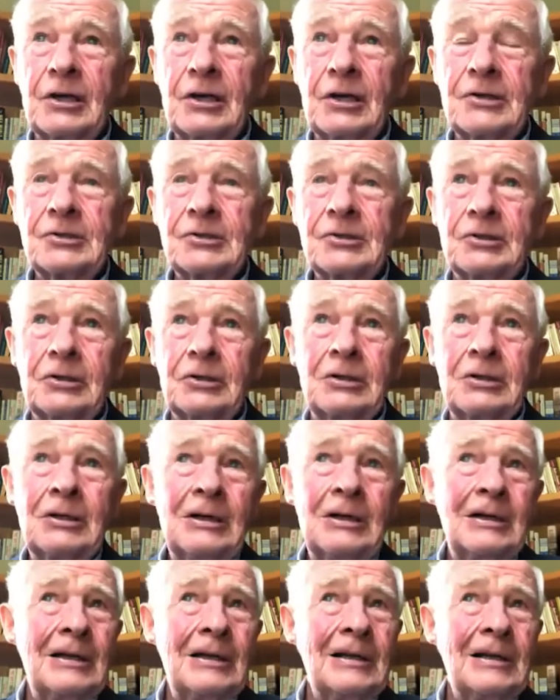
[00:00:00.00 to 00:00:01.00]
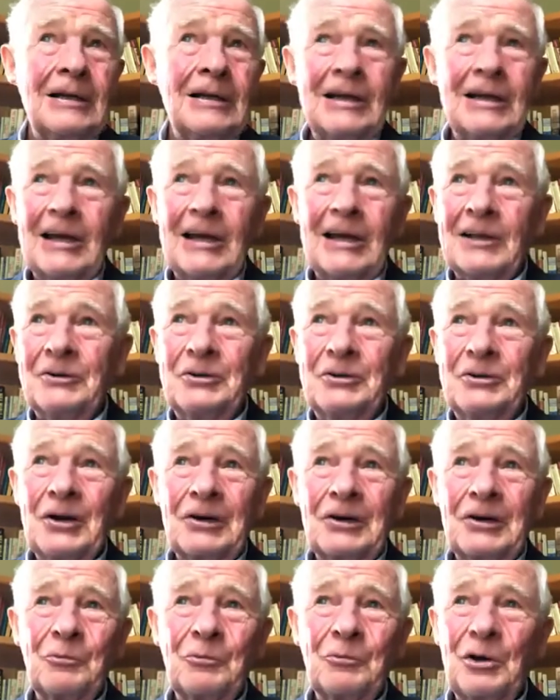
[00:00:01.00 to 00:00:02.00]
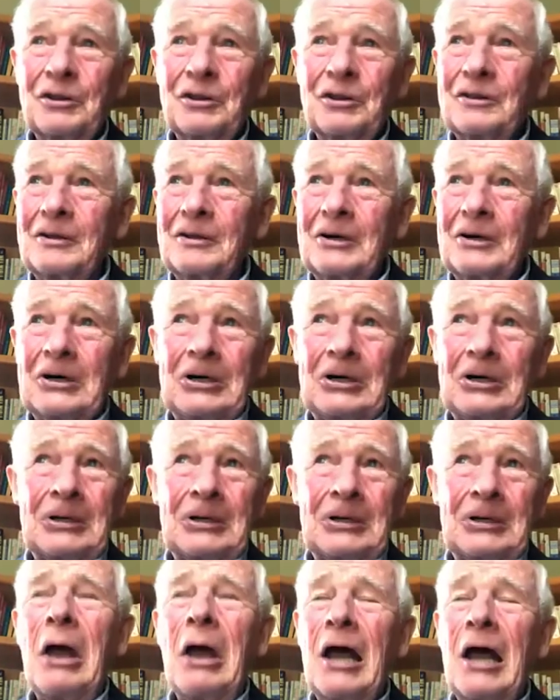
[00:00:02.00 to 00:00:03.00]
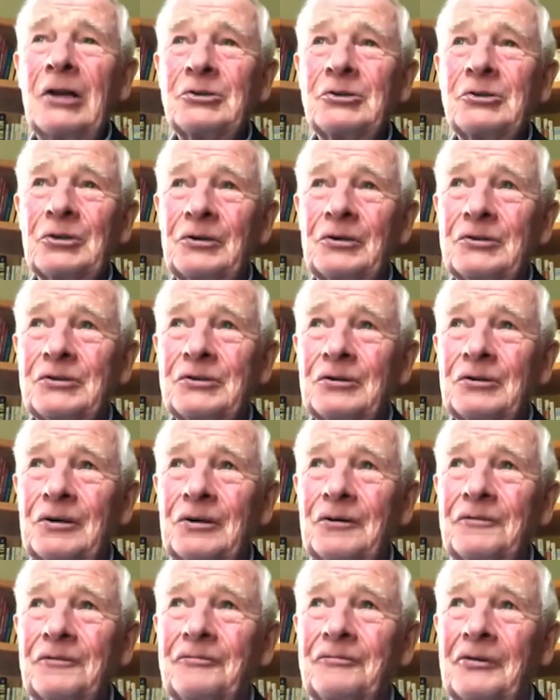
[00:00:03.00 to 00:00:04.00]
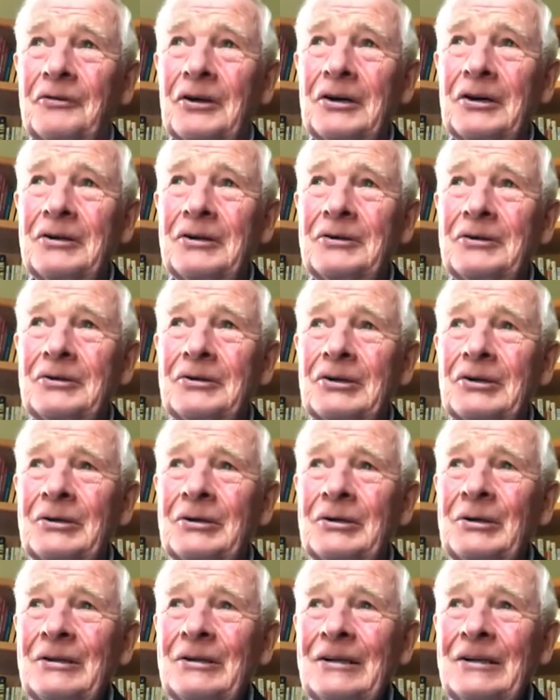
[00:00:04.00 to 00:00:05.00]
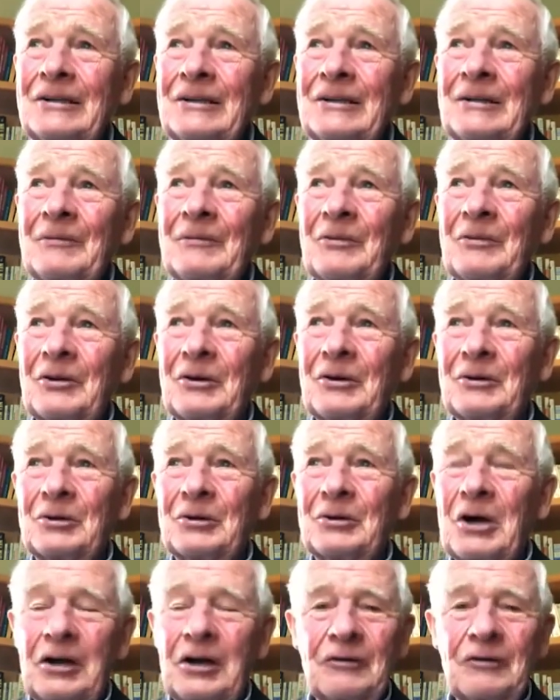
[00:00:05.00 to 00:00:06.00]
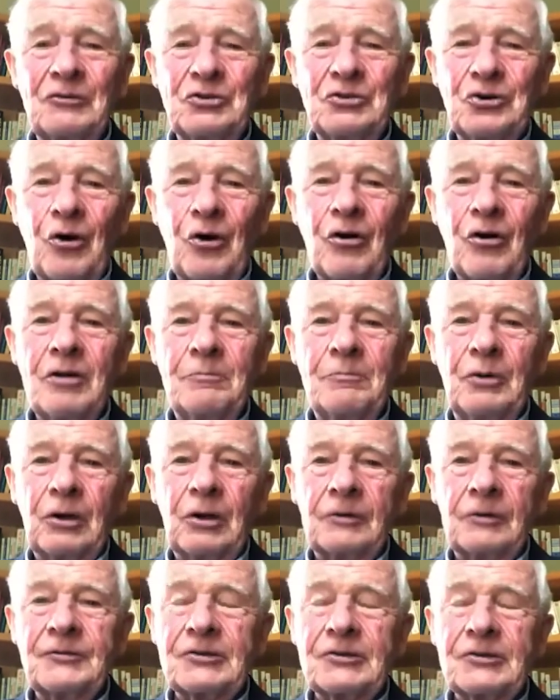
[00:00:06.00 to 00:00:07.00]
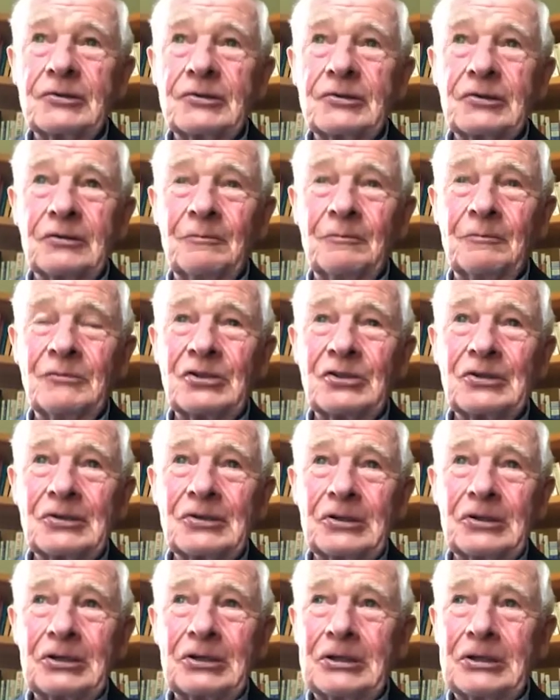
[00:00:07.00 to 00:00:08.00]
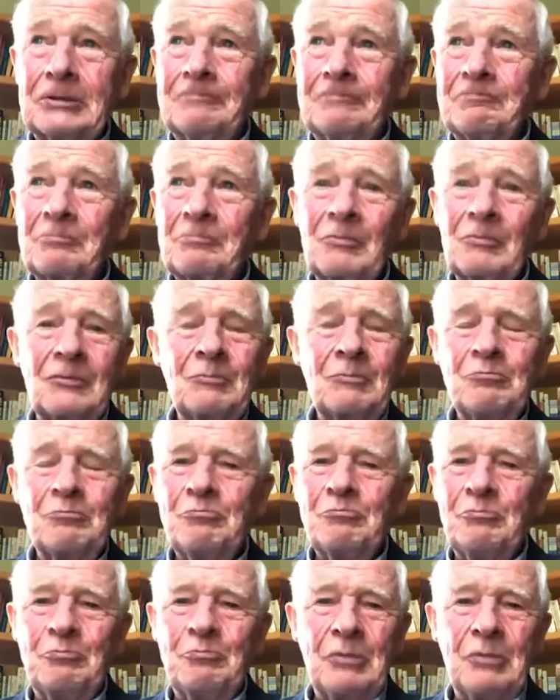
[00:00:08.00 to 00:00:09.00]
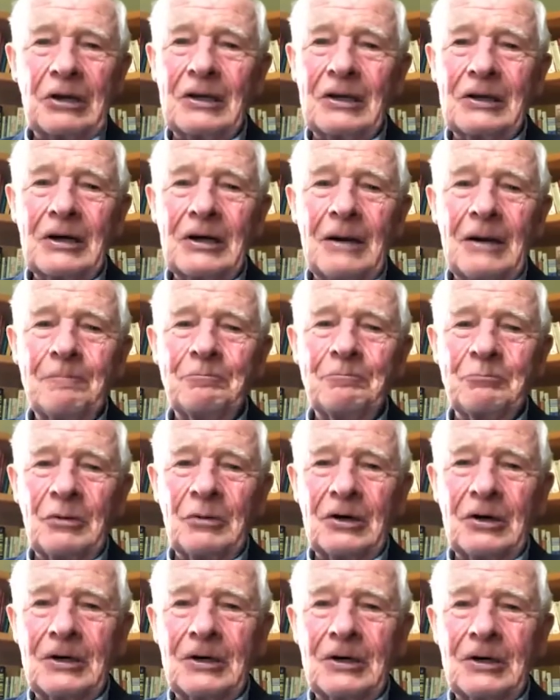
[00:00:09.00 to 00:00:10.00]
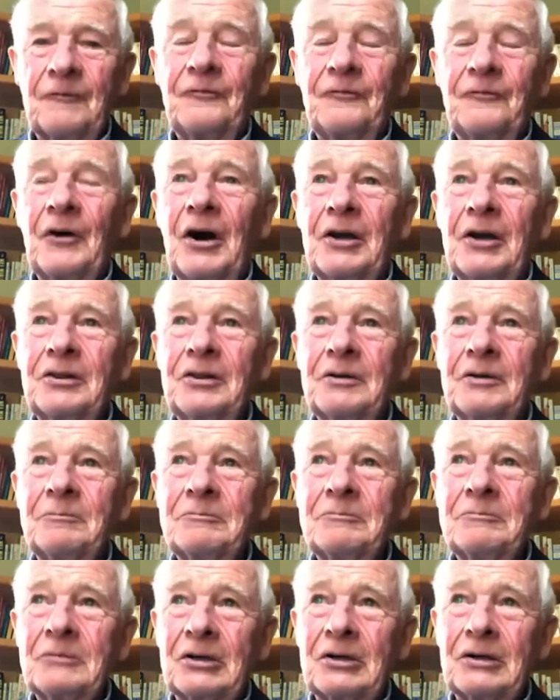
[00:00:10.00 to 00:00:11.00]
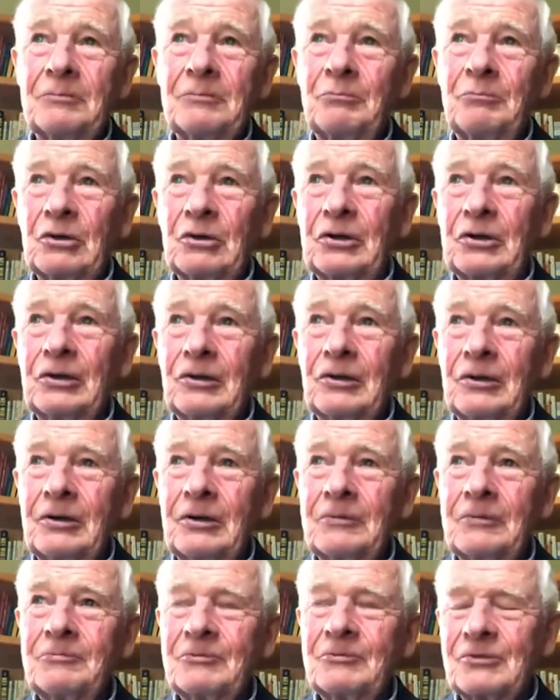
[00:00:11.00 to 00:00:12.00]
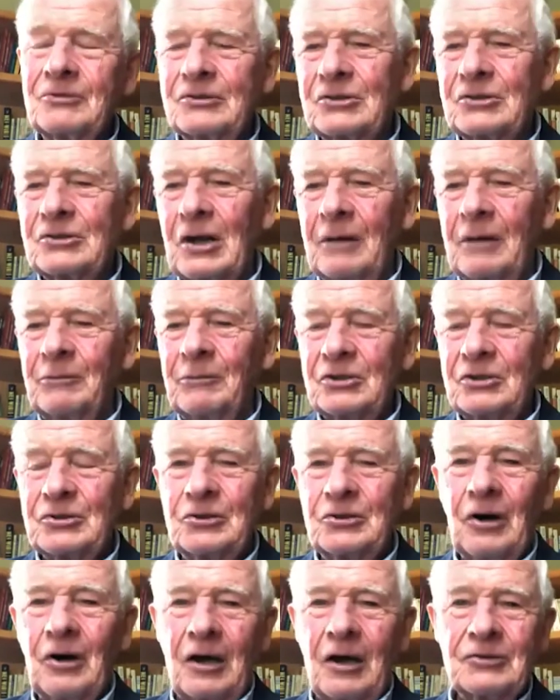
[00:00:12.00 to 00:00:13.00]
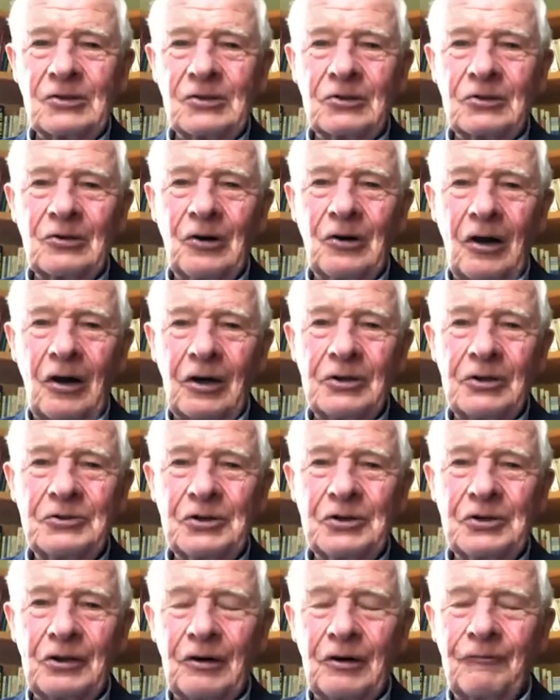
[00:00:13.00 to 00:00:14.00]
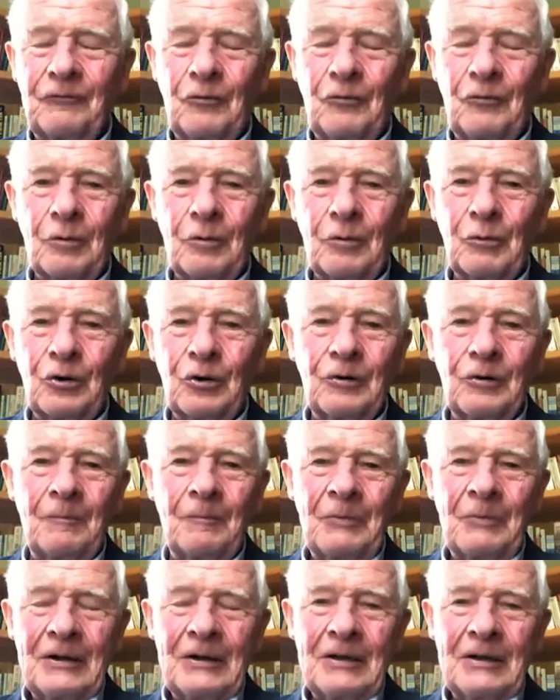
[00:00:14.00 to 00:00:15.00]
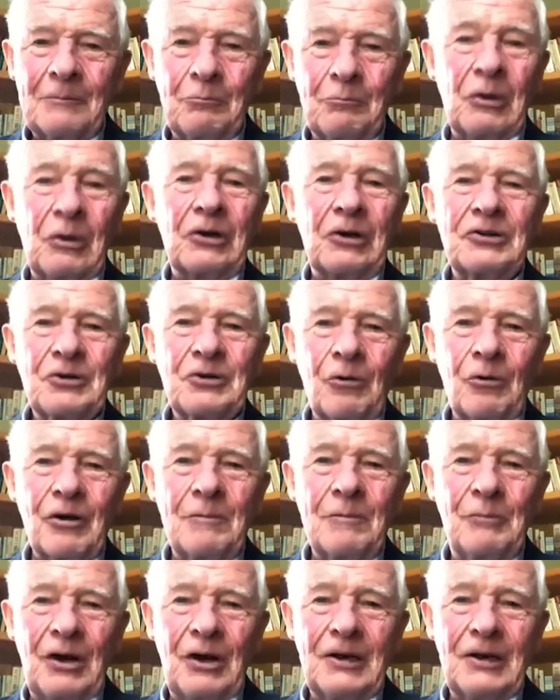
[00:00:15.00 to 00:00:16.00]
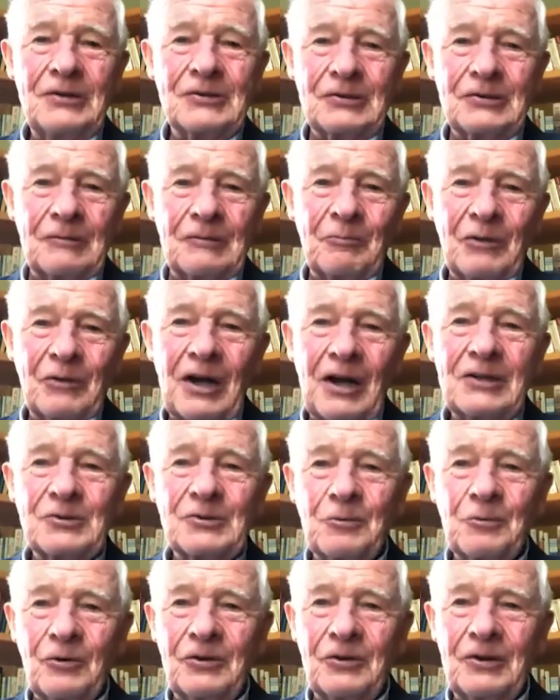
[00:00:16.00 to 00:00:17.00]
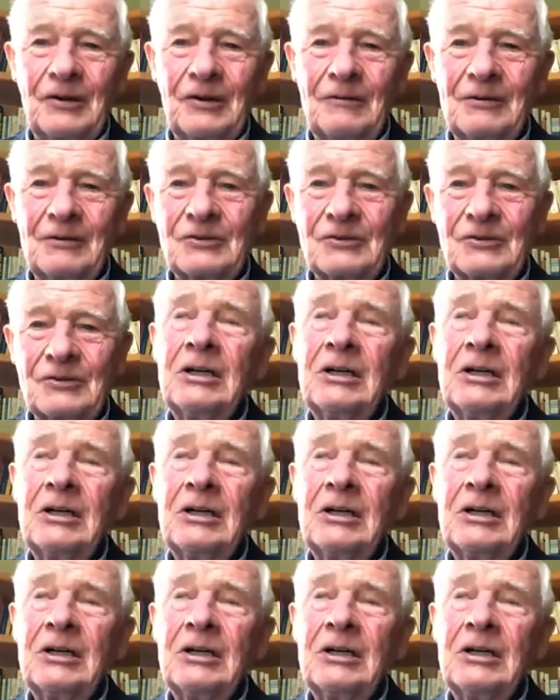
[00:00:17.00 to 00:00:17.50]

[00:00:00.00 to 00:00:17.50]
and done with the most imaginative and kind of jerry-built systems, picking up barracks where they could find them. McGill established Dawson College at a former military base, and that's where the instruction took place for a year or so.